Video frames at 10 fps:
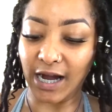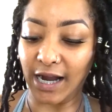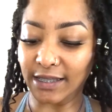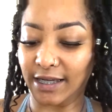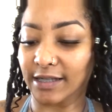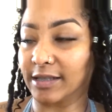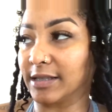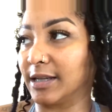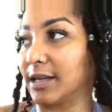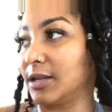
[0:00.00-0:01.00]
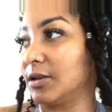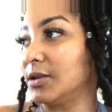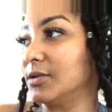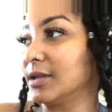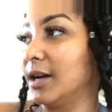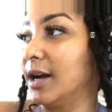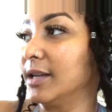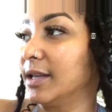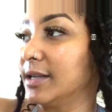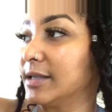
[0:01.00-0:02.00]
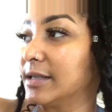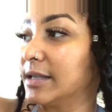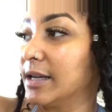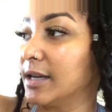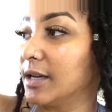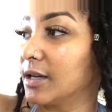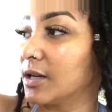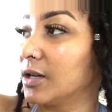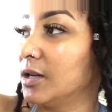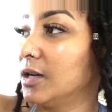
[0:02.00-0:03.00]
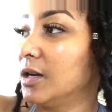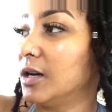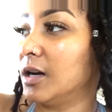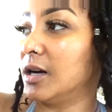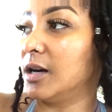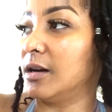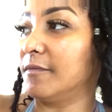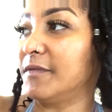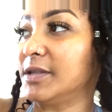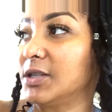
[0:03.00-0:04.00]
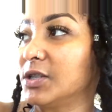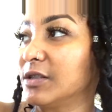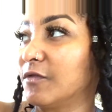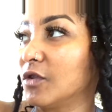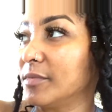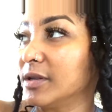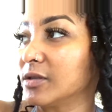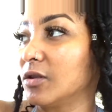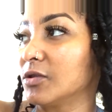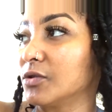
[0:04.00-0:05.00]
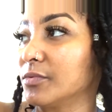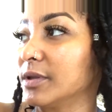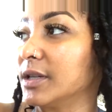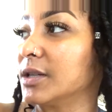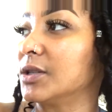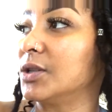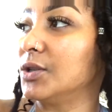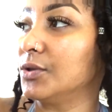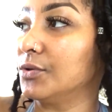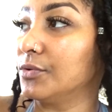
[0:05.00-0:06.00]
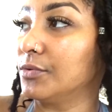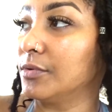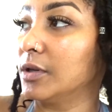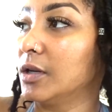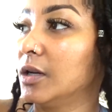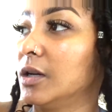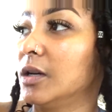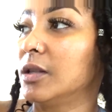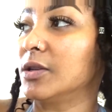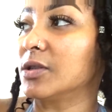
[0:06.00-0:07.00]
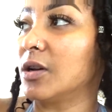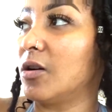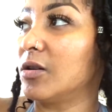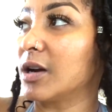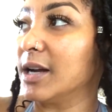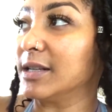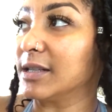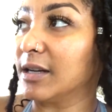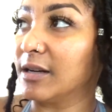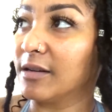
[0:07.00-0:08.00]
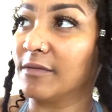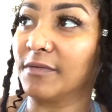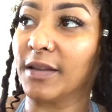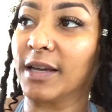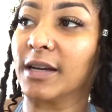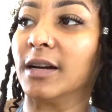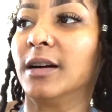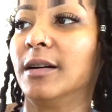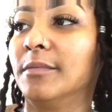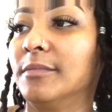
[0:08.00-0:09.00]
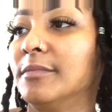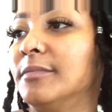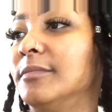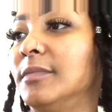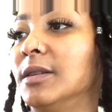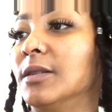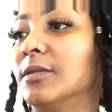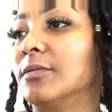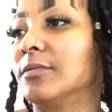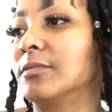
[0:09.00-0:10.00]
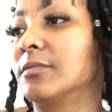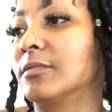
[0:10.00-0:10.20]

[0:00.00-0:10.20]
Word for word: Highlight stick. You can use a highlight stick. Um, Physicians Formula is also really good too. There's all kinds of like, um, you know,